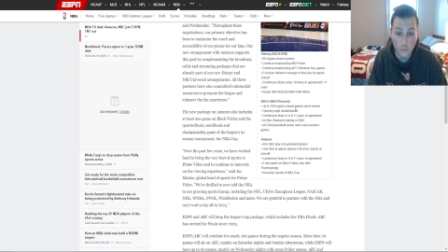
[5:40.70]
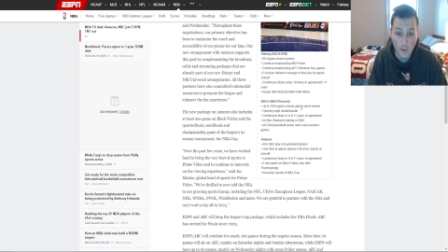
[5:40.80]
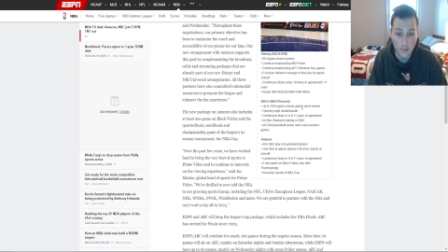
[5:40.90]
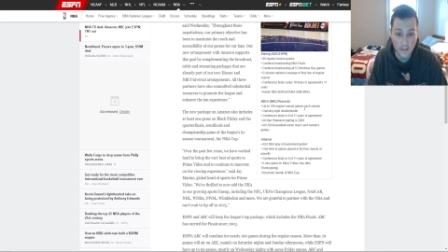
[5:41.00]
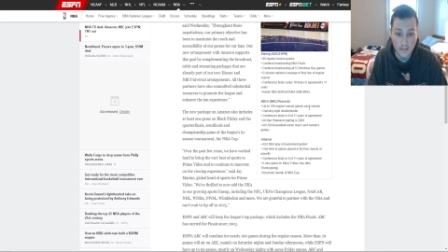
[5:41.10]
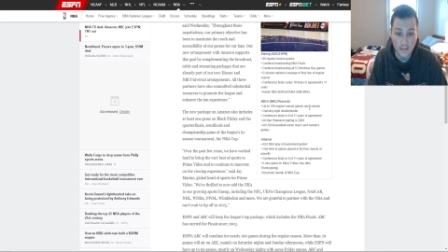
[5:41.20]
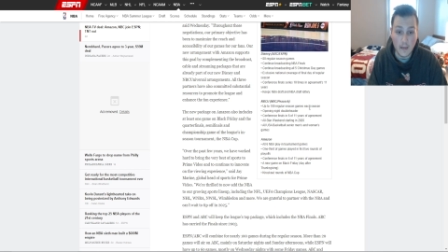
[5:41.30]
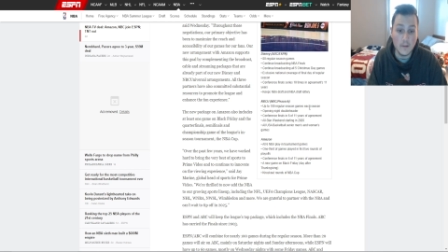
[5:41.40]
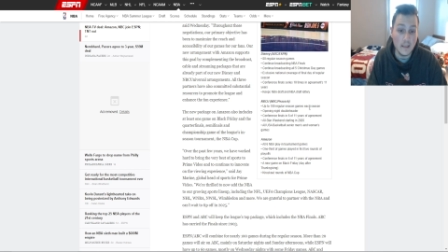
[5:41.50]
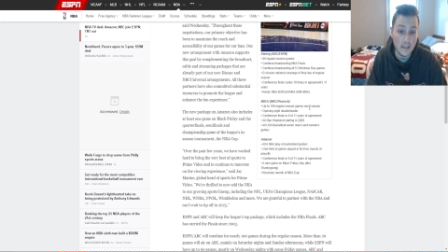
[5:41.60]
regular season
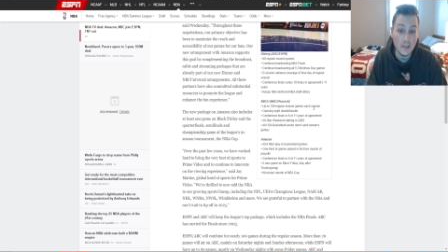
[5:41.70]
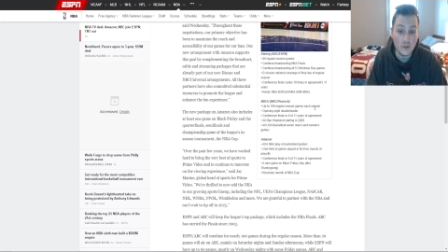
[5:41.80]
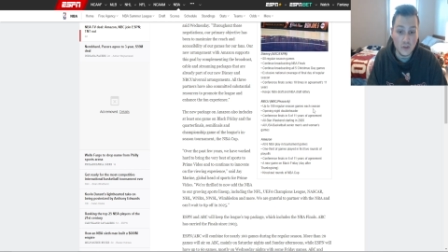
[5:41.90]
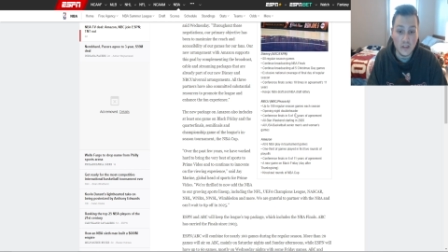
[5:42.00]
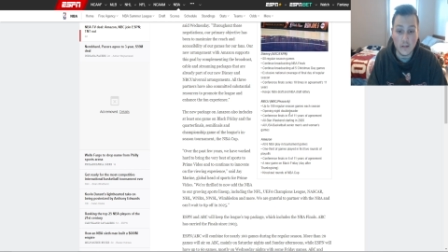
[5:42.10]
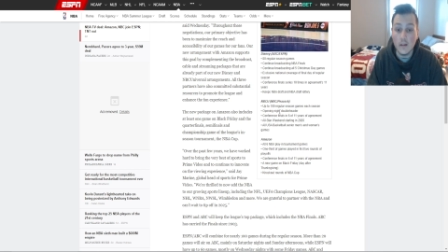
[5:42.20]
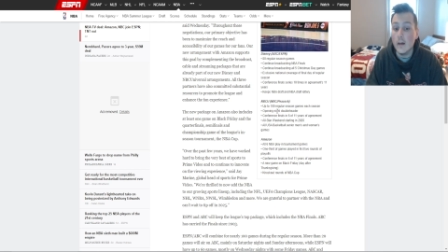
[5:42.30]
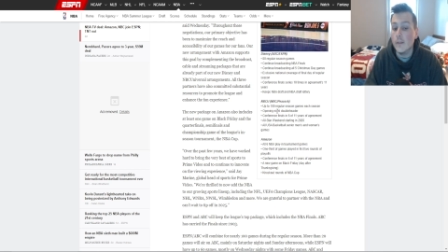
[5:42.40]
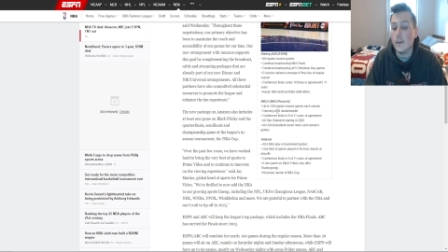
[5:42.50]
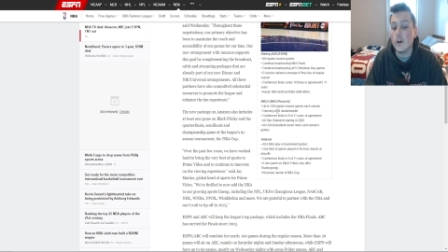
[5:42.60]
games each season.
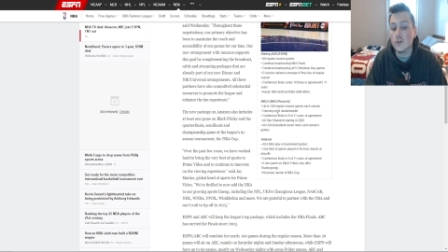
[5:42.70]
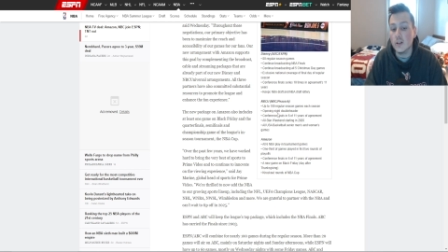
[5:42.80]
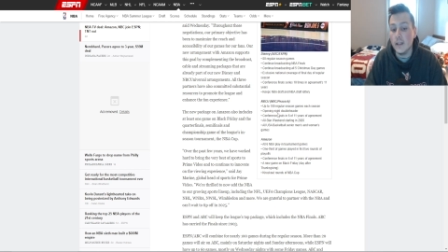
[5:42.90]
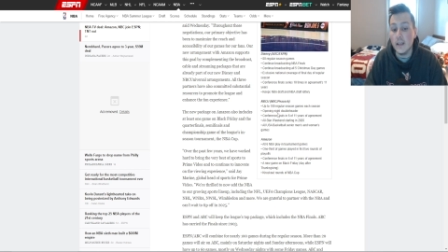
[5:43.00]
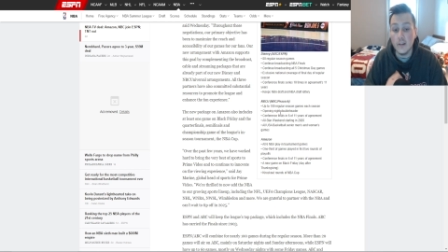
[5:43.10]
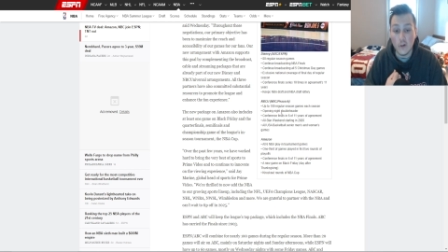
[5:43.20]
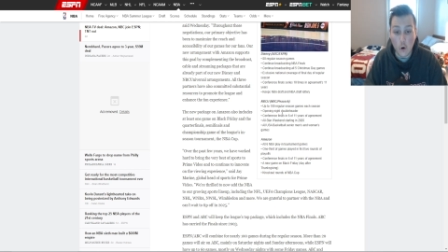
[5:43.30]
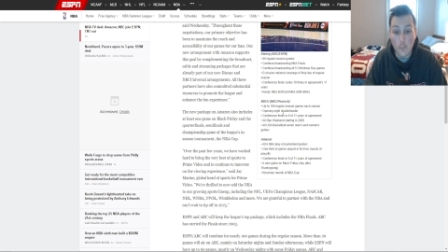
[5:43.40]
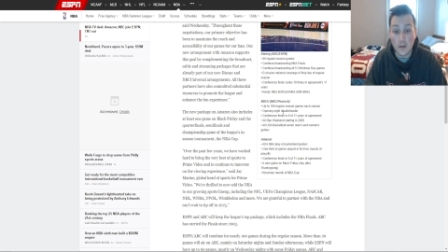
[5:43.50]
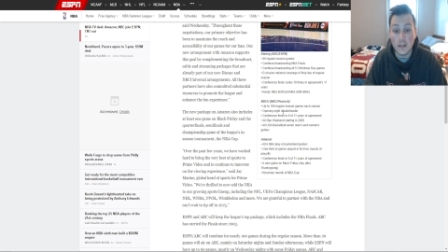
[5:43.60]
They're also going to be getting the
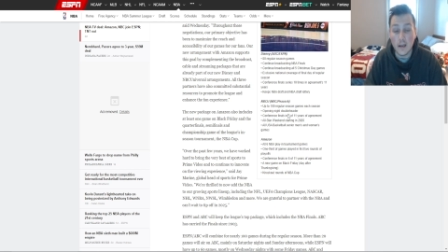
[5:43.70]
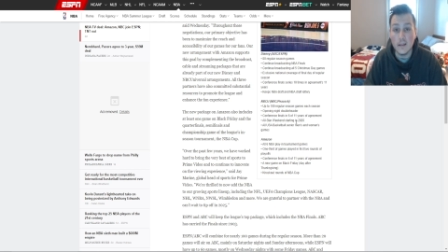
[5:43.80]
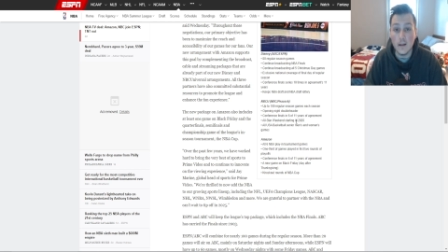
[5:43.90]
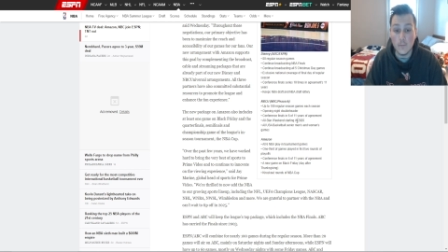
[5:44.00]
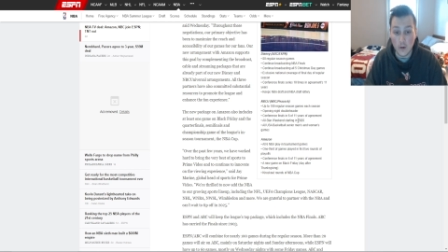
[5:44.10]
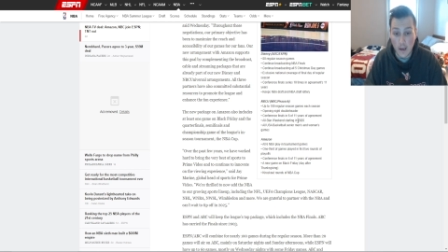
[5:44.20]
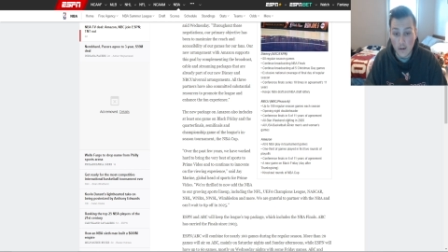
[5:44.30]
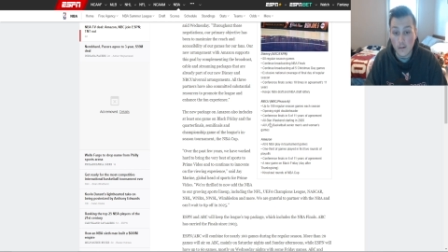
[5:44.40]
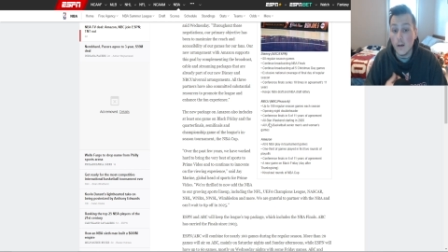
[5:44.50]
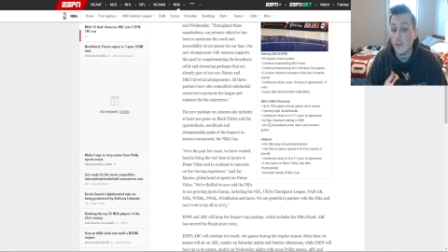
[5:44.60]
opening night doubleheader.